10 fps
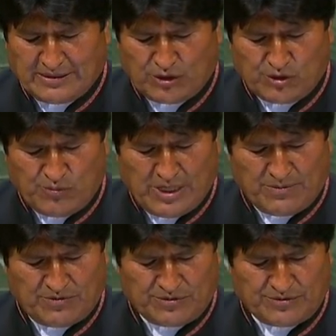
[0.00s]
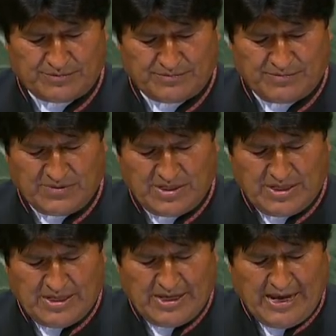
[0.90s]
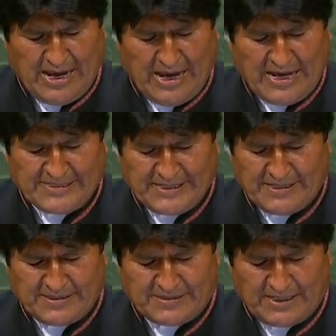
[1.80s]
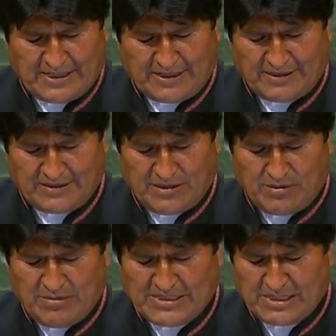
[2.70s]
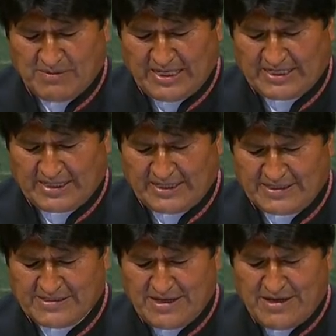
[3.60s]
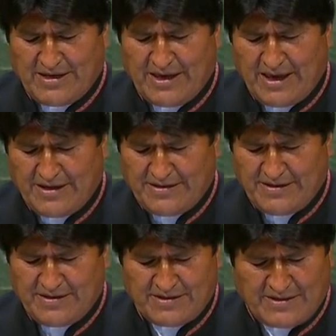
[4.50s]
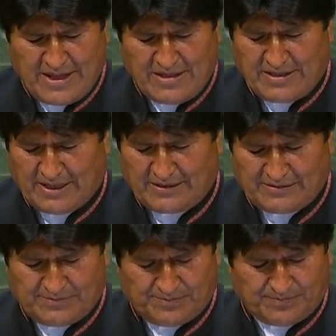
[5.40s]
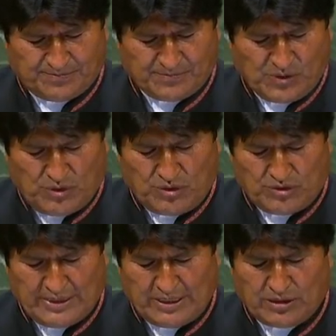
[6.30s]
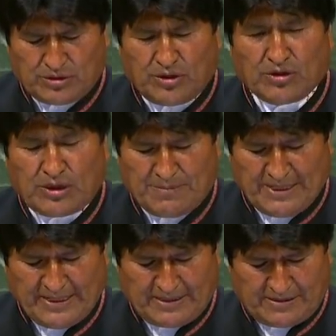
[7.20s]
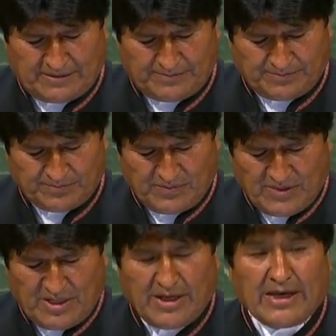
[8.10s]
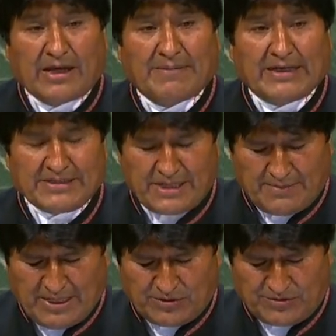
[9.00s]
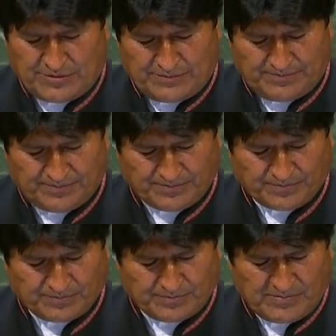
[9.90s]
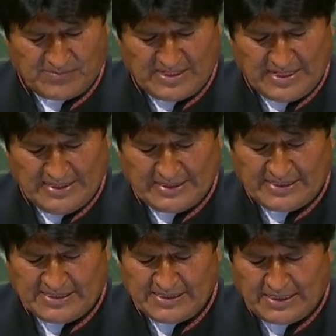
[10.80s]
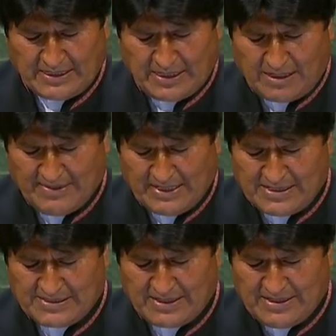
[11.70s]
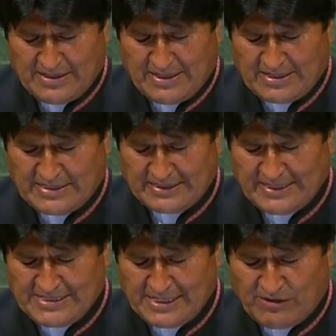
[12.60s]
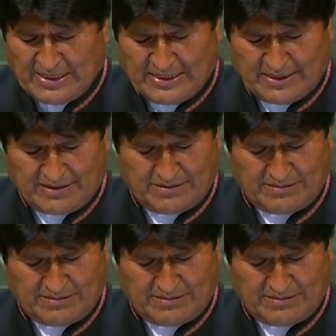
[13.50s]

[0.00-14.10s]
The threat comes from those that are willing to invade countries, to indulge in regime change in order to seize the natural resources of other peoples. Military bases are established.